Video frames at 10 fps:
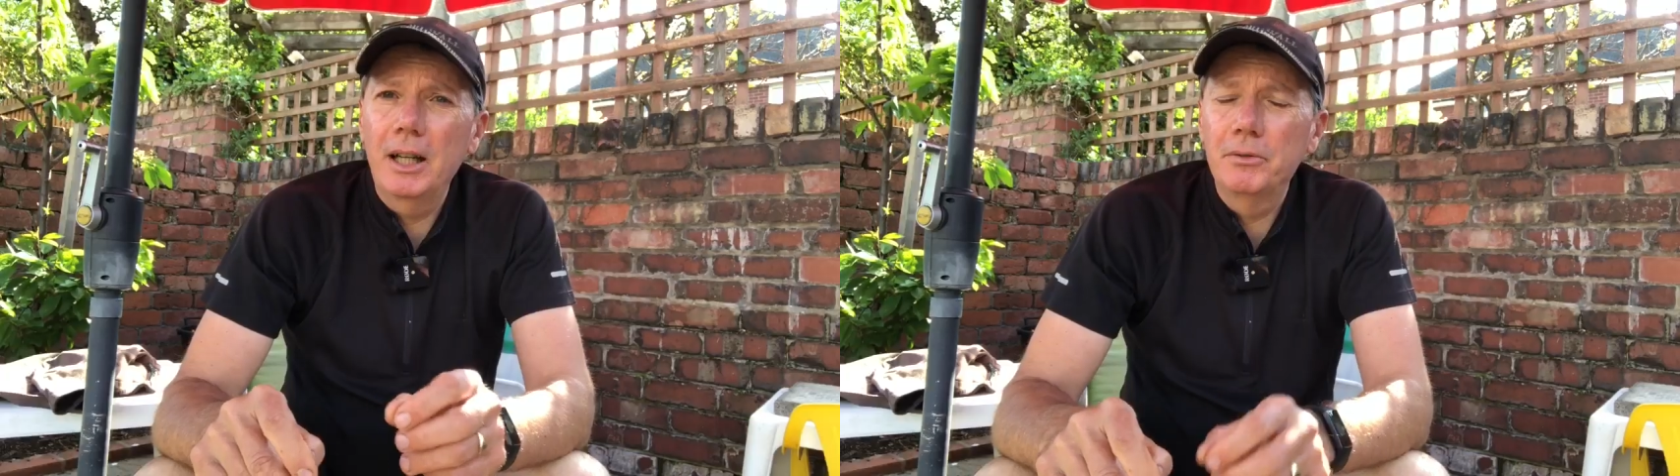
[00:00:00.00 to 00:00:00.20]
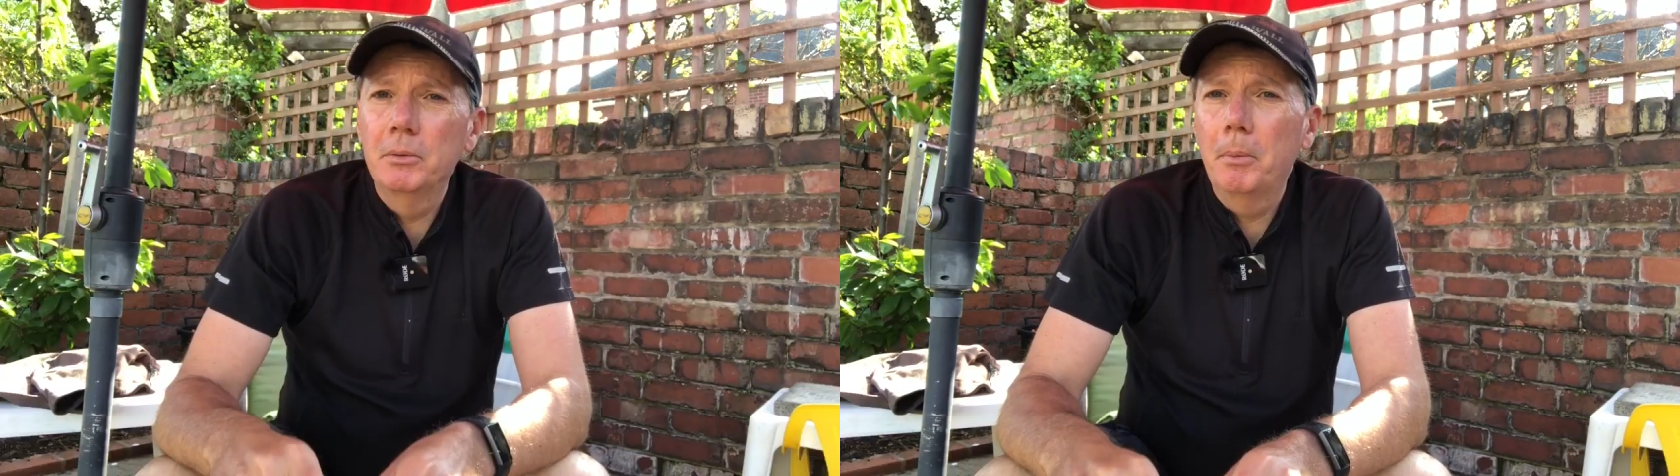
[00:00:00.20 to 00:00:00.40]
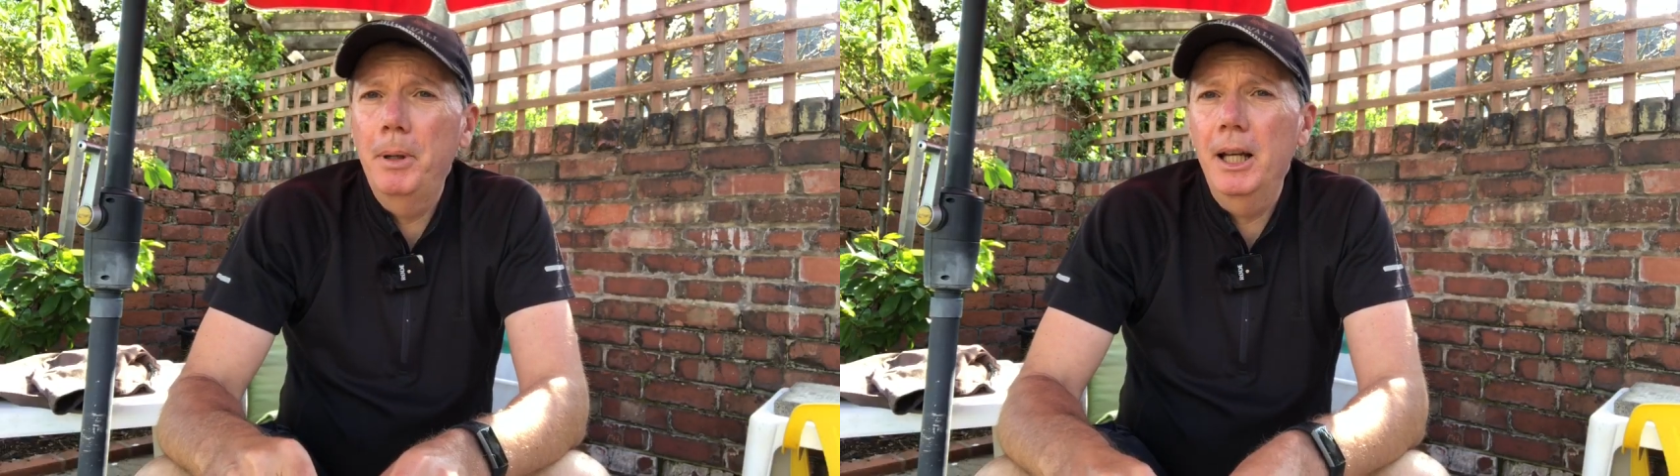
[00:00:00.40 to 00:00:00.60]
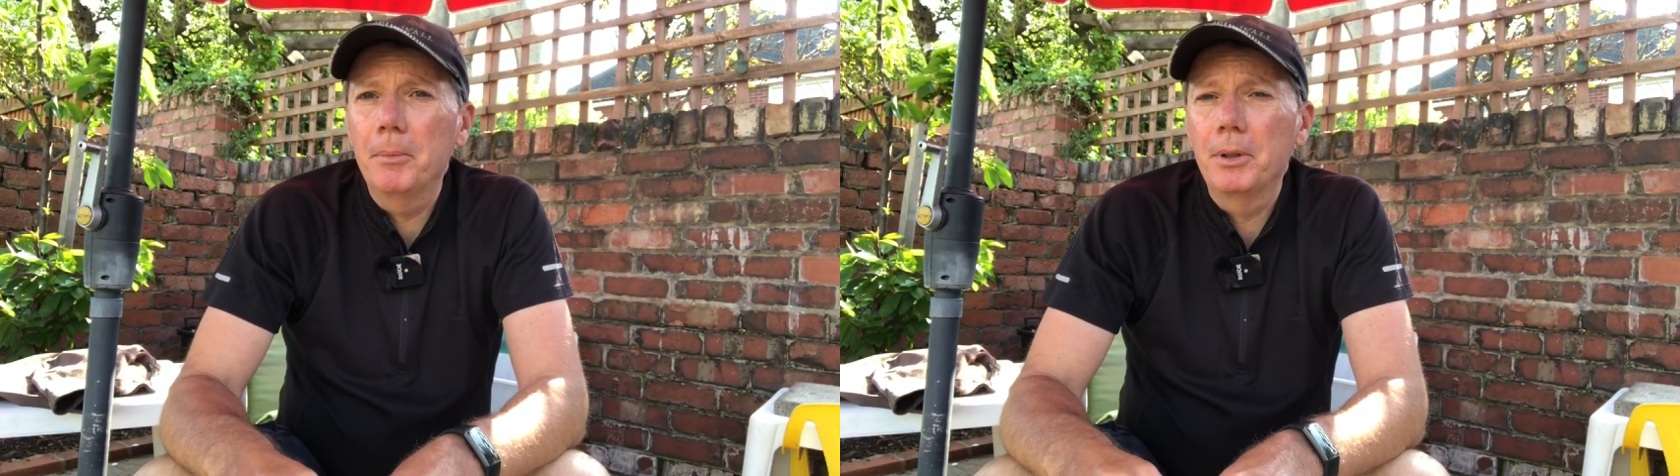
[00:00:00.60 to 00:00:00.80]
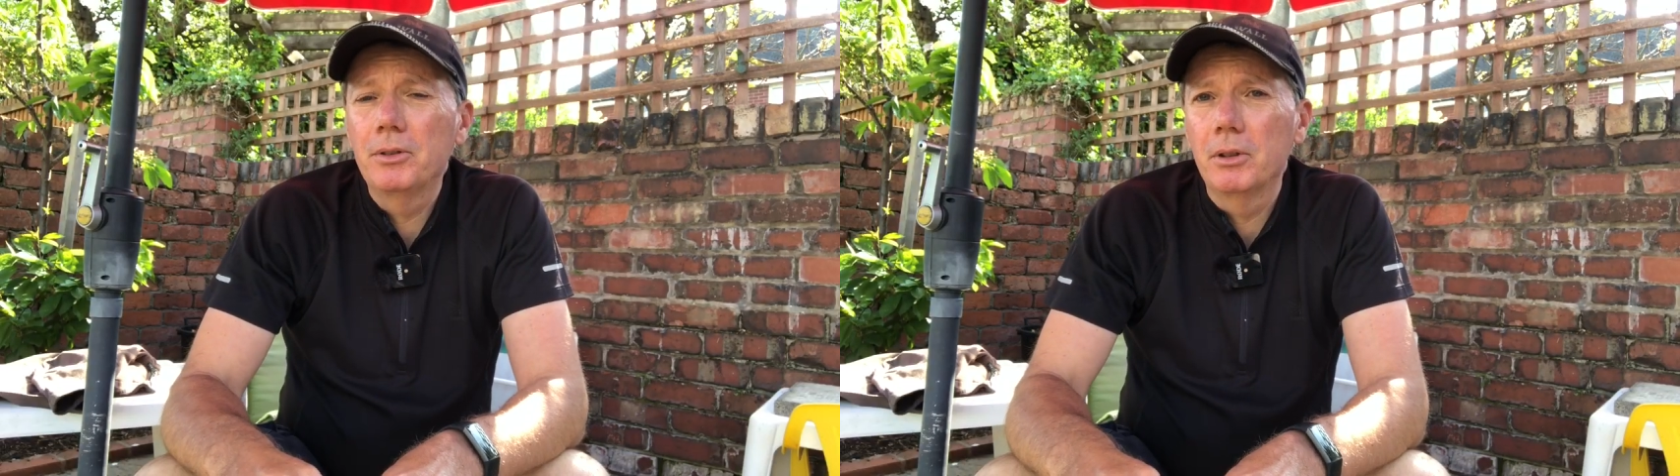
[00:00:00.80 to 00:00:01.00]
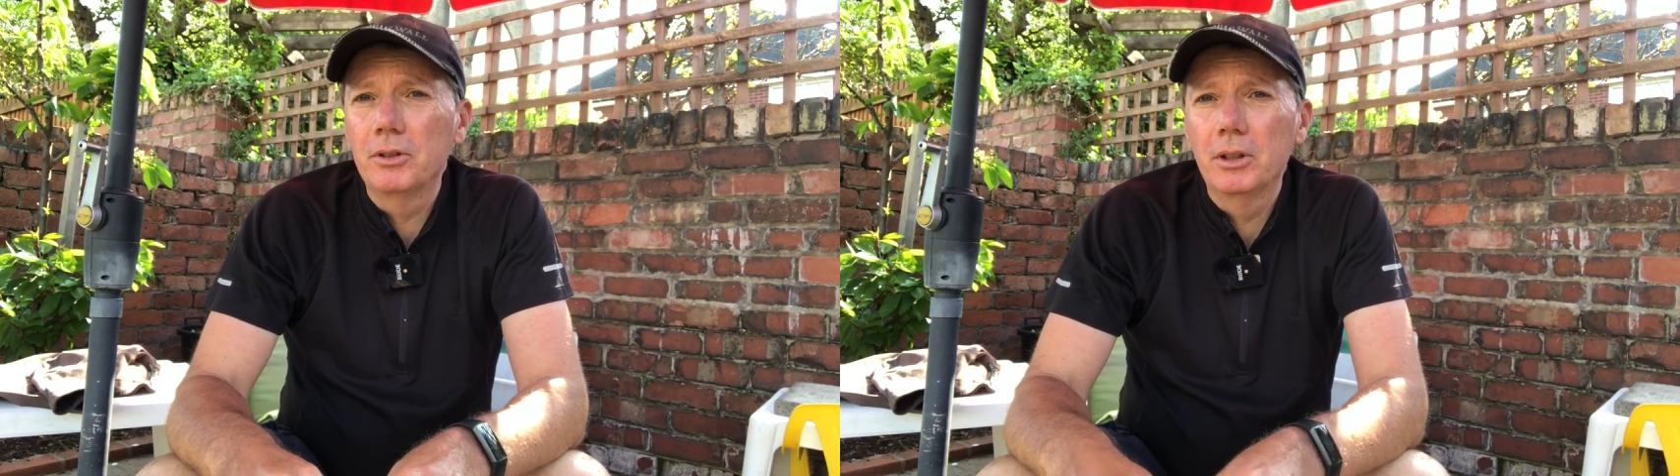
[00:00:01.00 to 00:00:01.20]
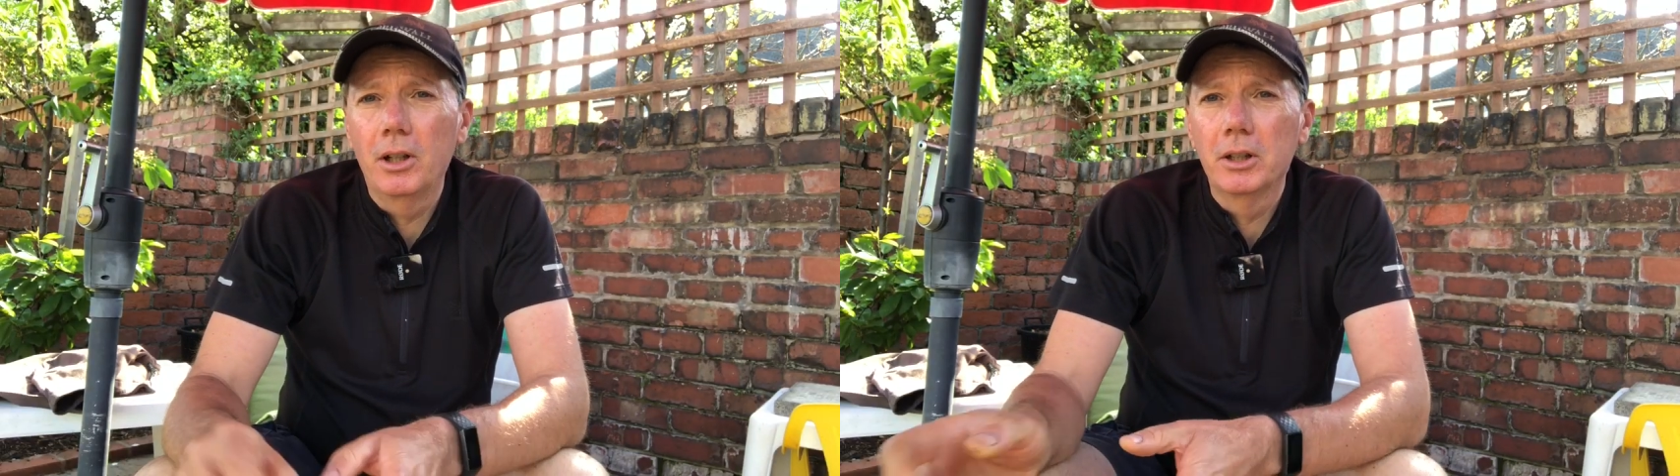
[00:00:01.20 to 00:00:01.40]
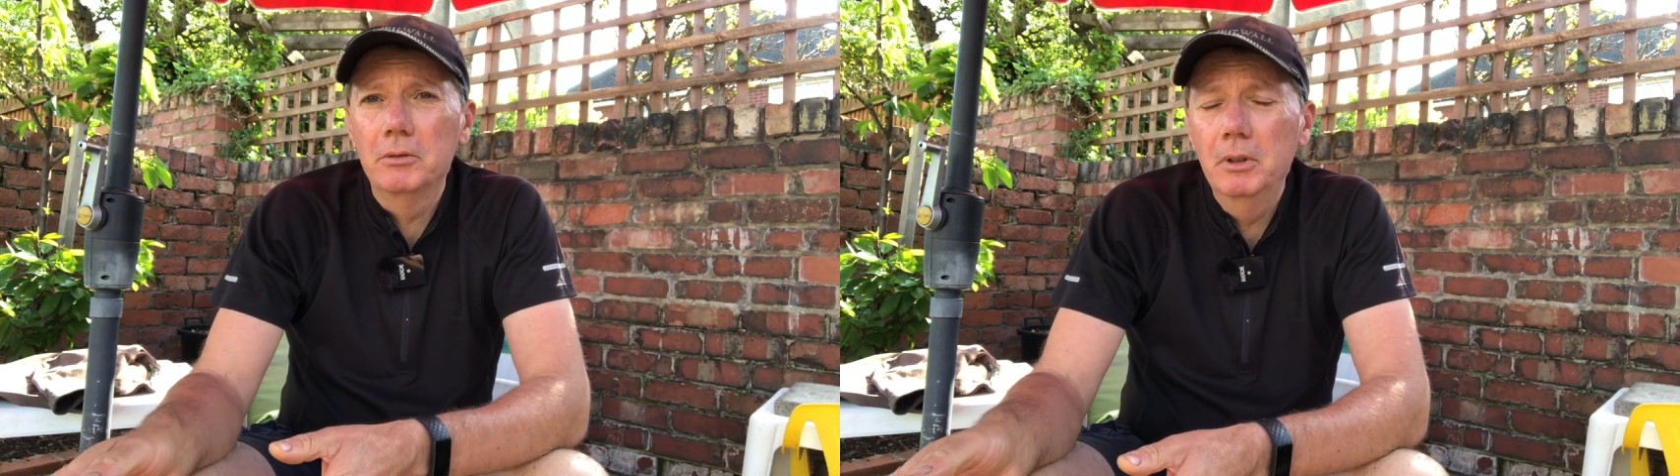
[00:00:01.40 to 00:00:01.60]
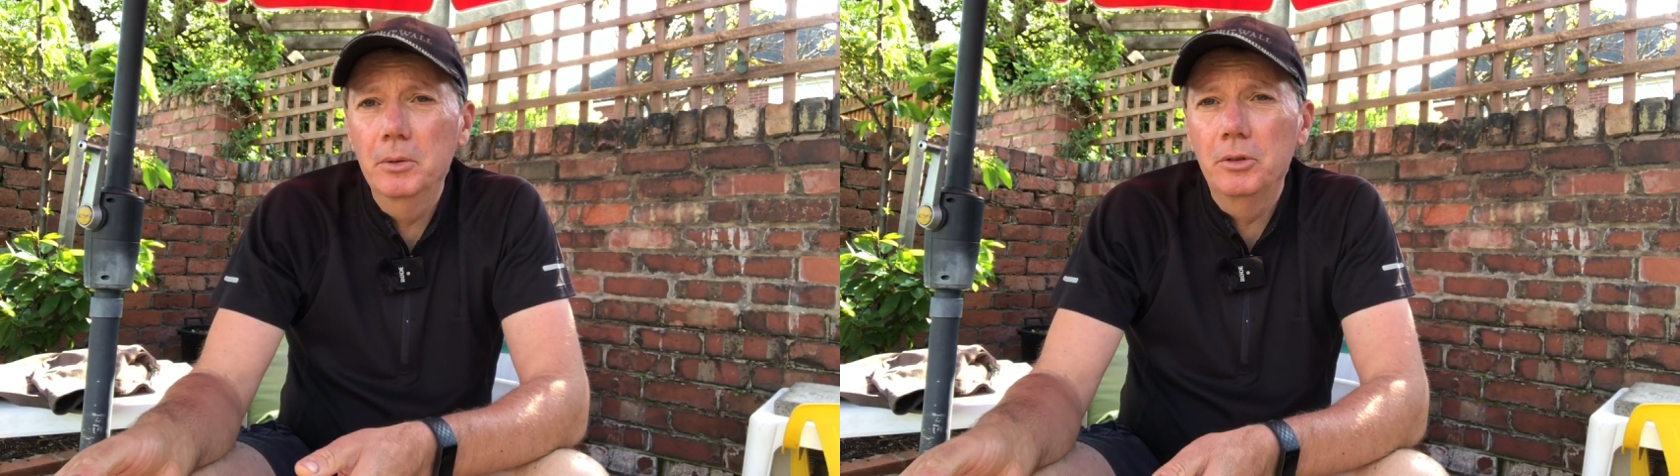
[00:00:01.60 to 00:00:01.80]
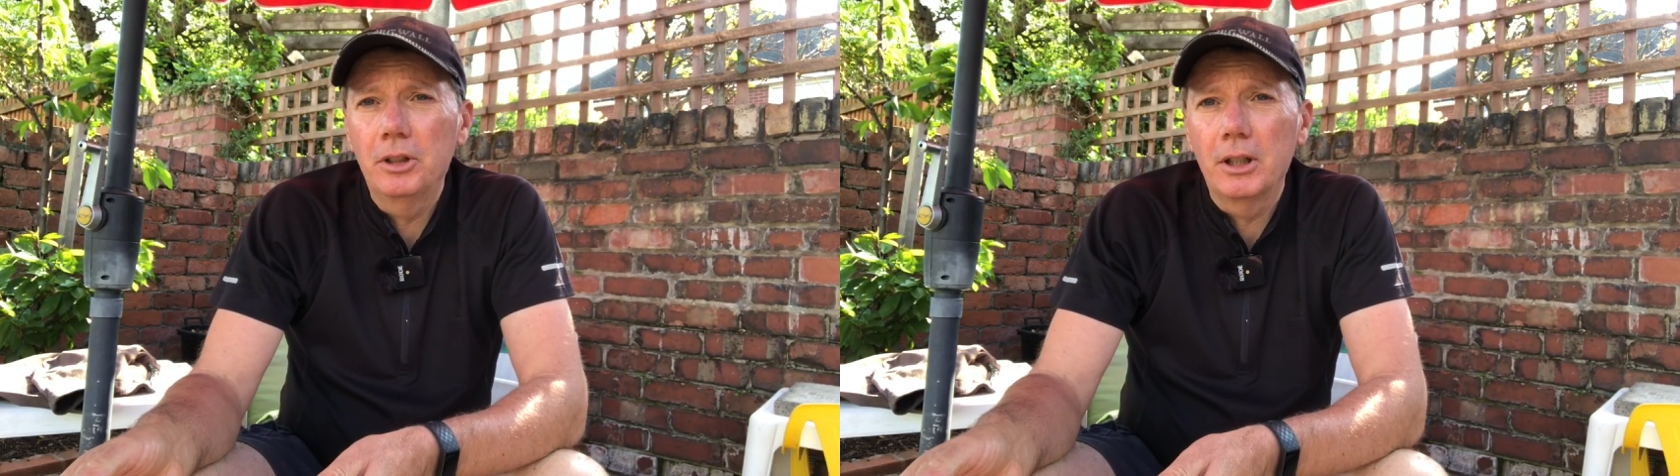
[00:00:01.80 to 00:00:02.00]
that from a pip so it's not on a
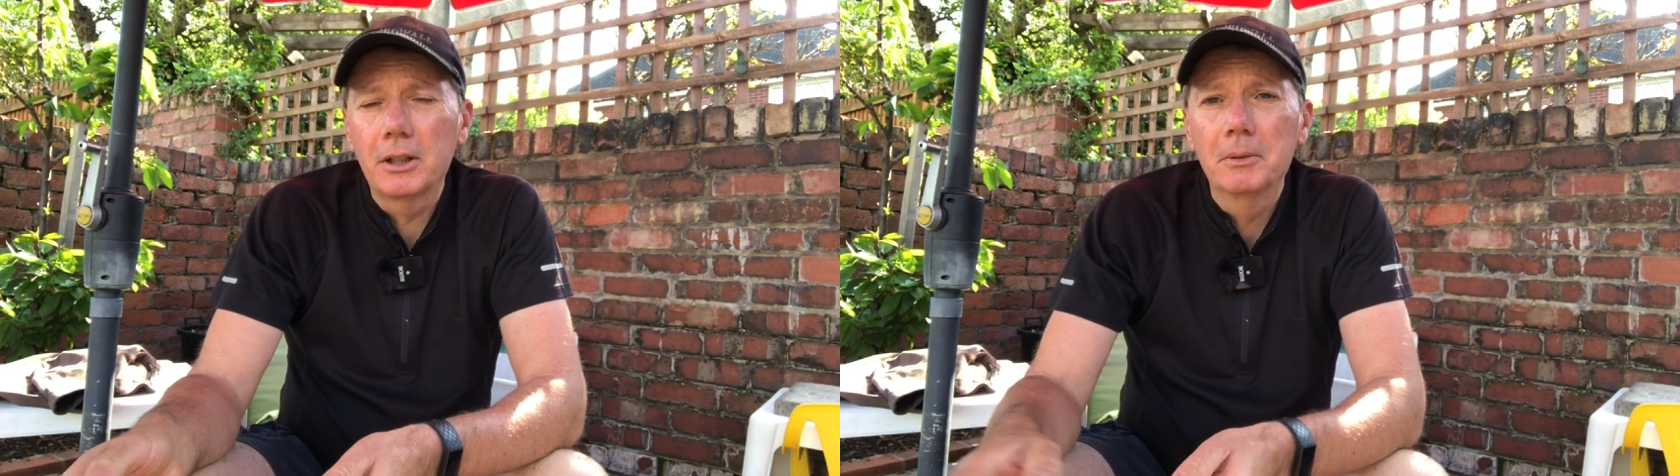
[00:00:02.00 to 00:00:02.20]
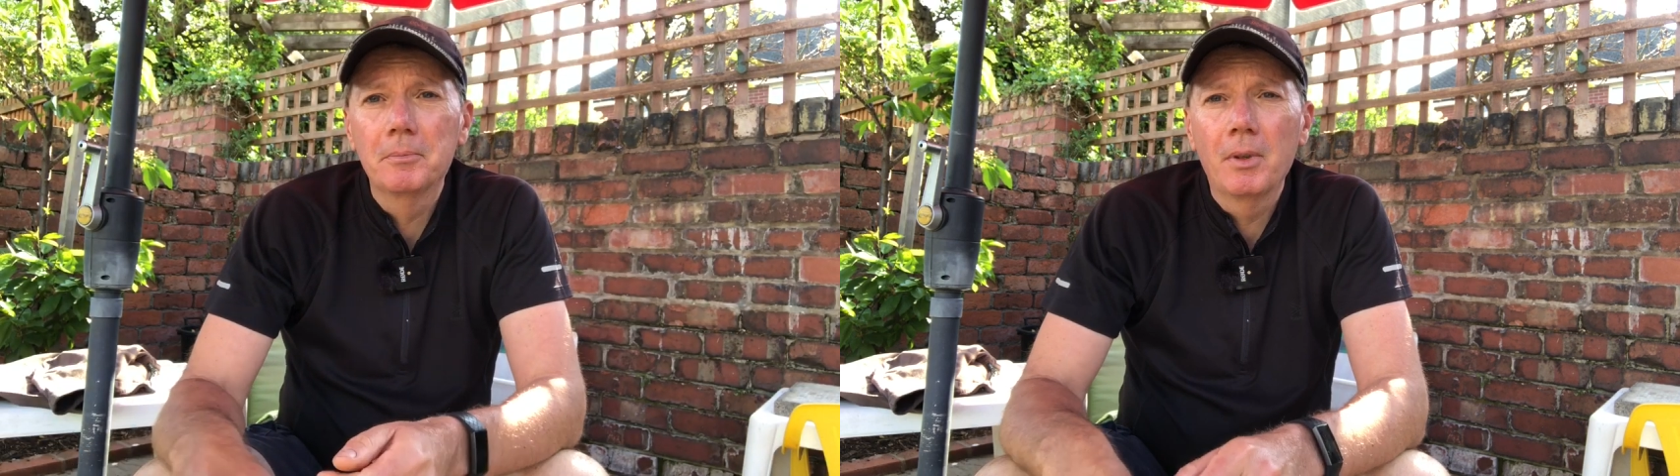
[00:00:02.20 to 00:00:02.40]
rootstock